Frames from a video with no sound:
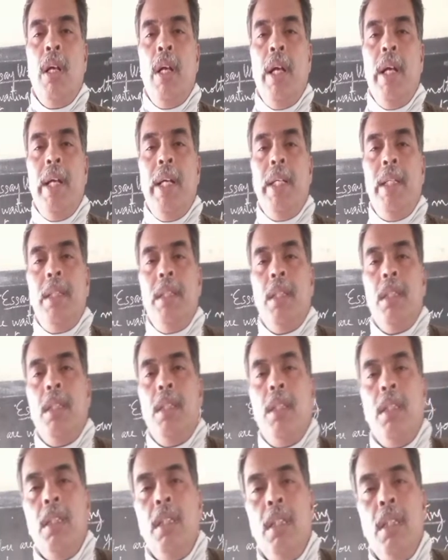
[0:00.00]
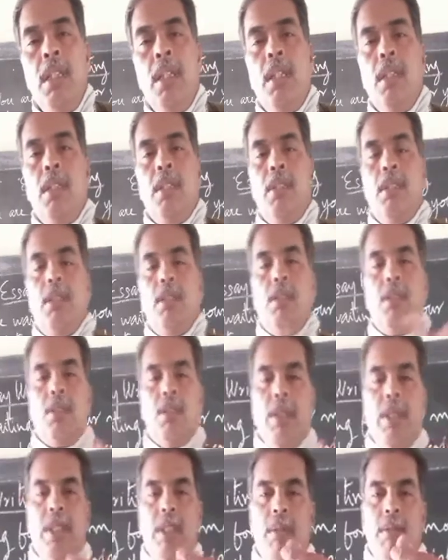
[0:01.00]
And
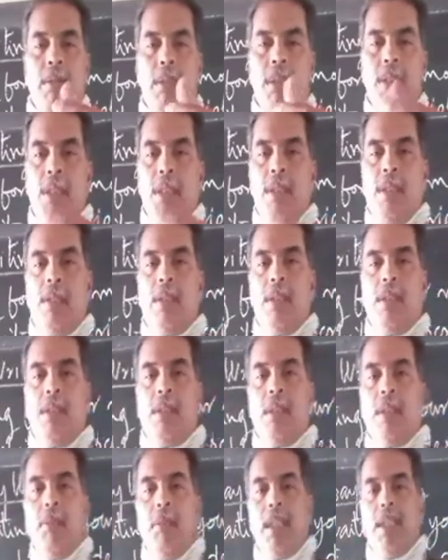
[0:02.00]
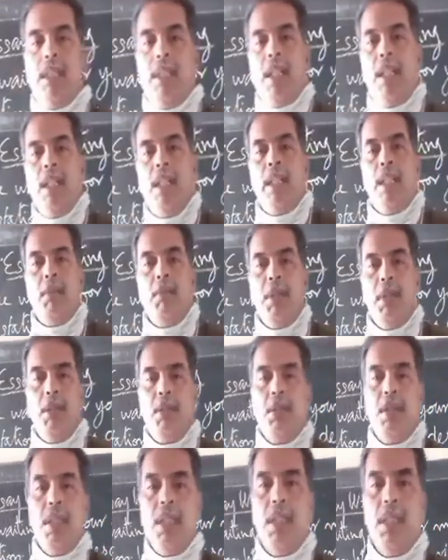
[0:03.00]
sorry, there was something suddenly coming
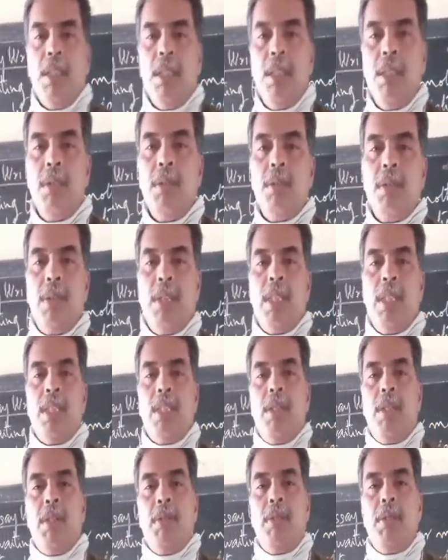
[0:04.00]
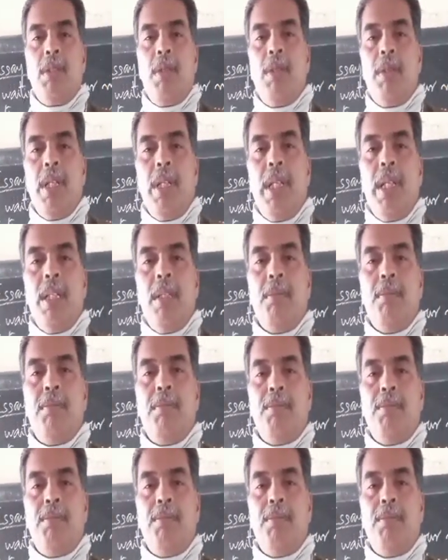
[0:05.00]
on this one that I was looking at.